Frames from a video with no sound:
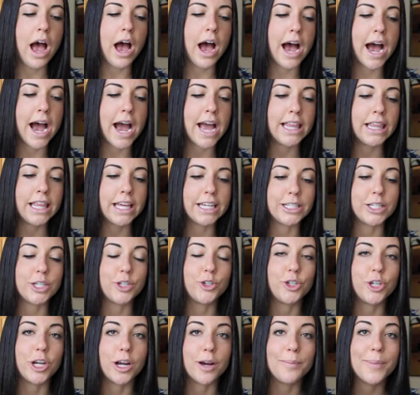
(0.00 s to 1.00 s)
I like to
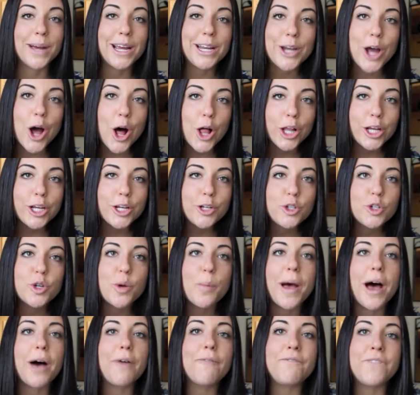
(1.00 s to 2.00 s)
share my knowledge
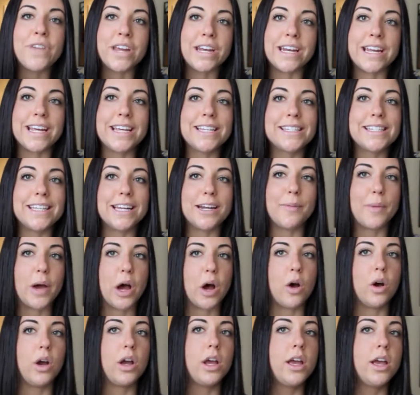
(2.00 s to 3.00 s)
about fitness and
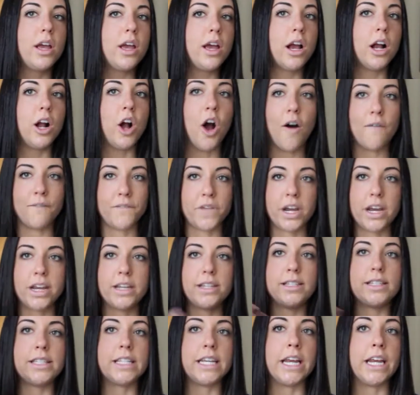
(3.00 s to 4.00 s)
about
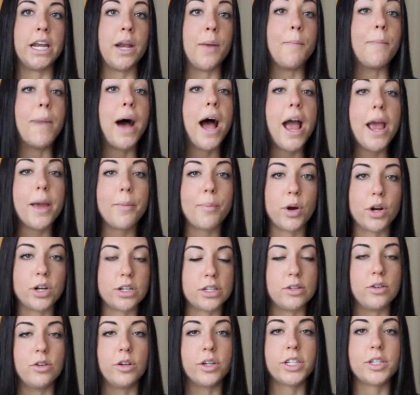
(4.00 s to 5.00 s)
confidence and my
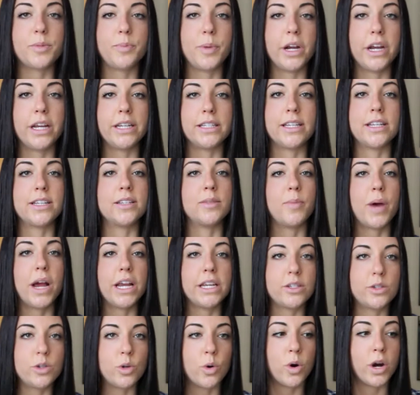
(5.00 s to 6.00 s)
personal experiences, my
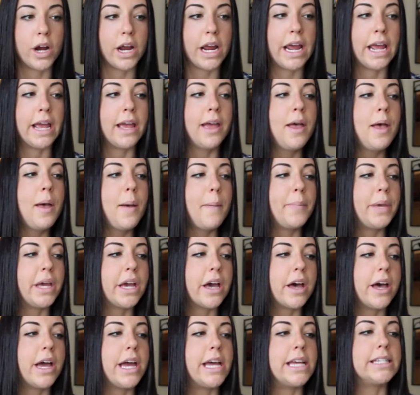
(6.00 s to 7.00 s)
story,
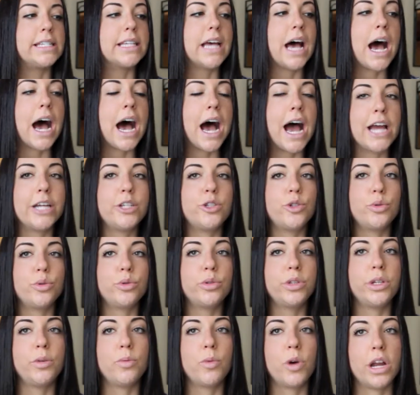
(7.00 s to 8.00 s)
because I
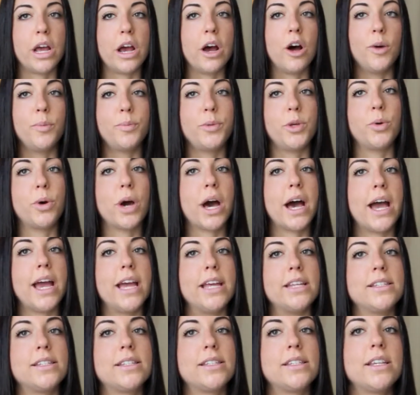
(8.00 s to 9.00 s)
truly want to help you
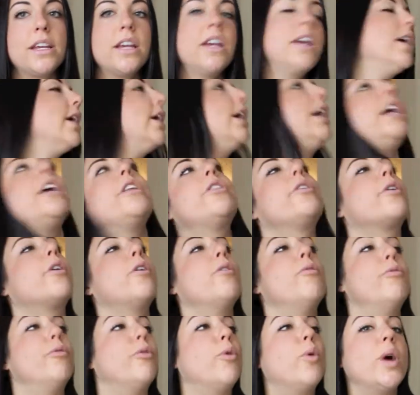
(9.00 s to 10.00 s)
guys either
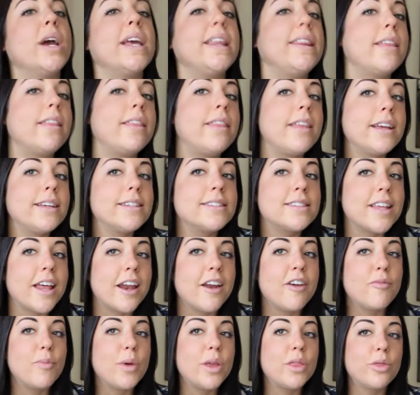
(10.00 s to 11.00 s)
avoid the things that
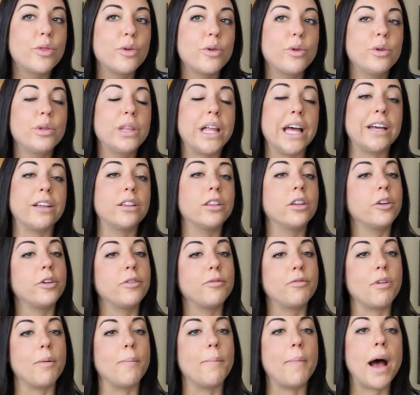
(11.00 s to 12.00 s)
I've been through, like
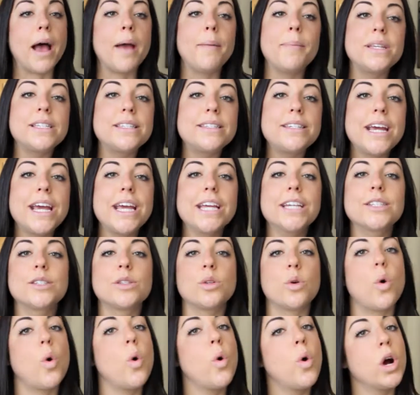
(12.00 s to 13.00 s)
learn from my
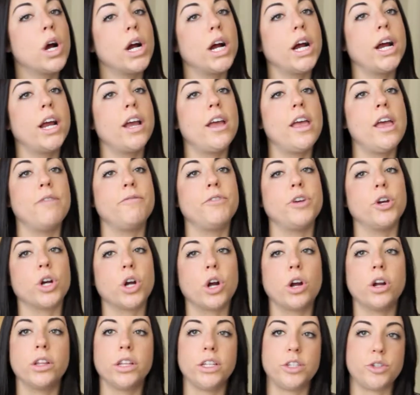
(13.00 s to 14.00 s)
mistakes, or if you're
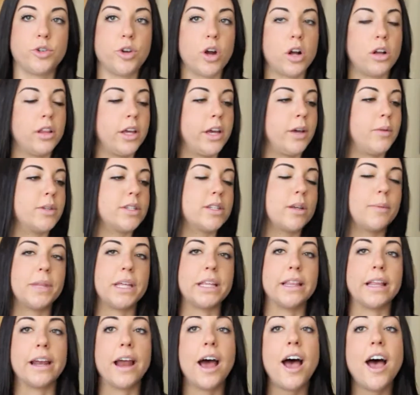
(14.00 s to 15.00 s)
currently struggling with
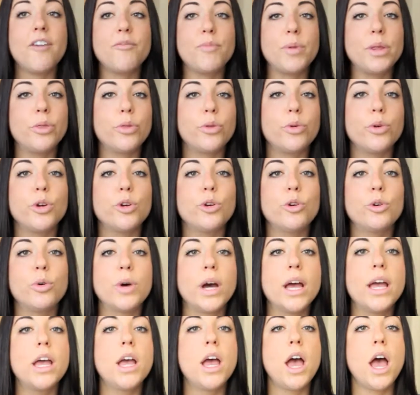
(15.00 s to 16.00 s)
something that I've been
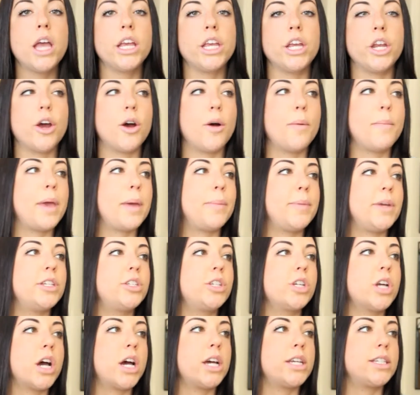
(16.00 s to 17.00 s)
through, you know, maybe
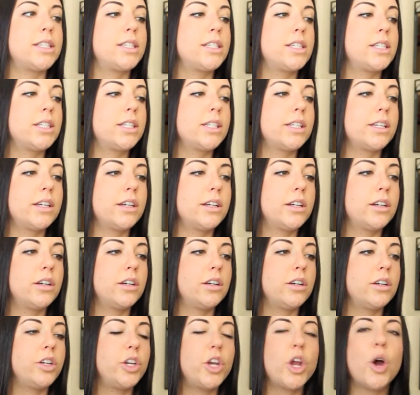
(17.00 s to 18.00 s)
just
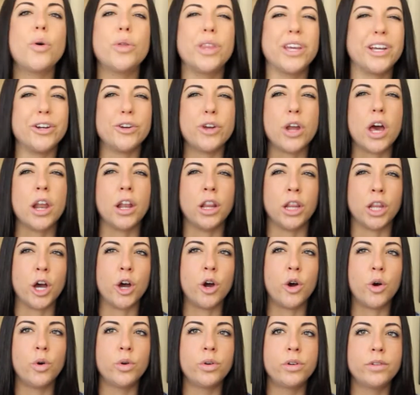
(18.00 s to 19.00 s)
know that you're not
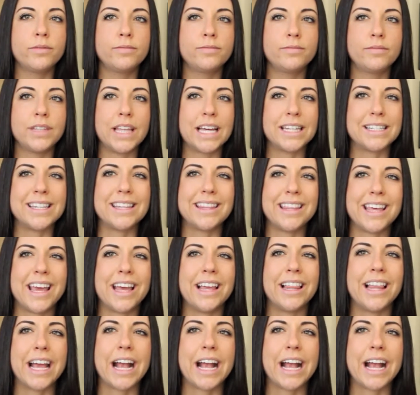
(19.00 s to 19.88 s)
alone. That's the thing.